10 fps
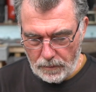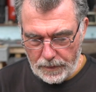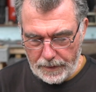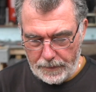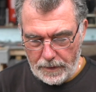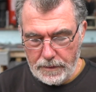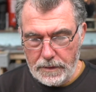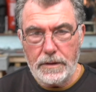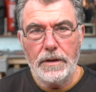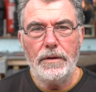What I'm going
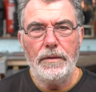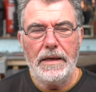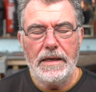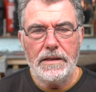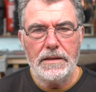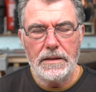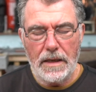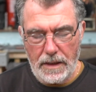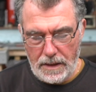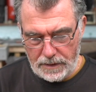to do is
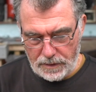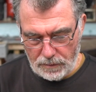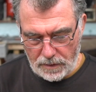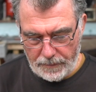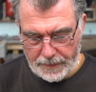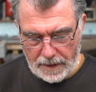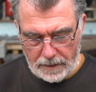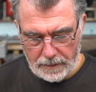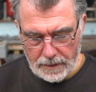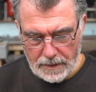talk about,